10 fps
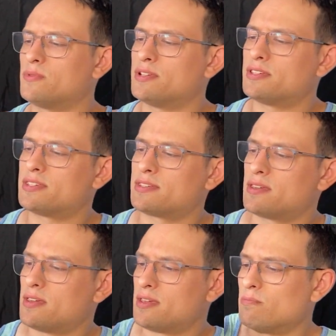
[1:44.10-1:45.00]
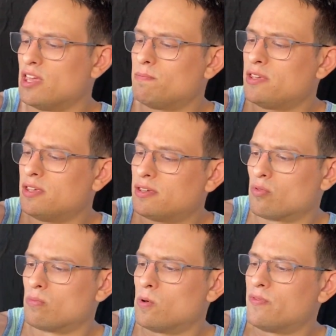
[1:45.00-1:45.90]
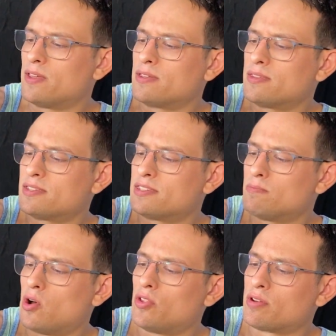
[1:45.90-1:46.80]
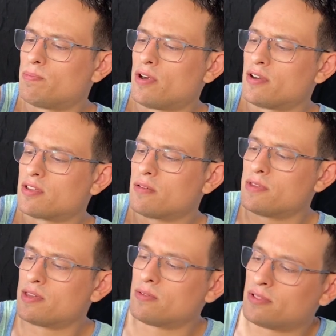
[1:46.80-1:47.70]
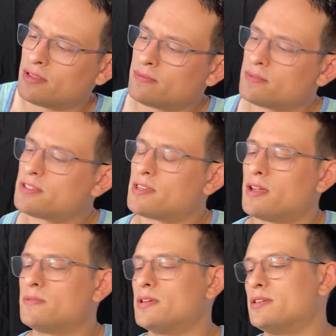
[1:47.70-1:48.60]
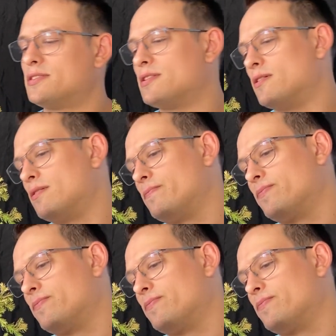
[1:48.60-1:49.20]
was maybe removing this smaller part coming out sideways there,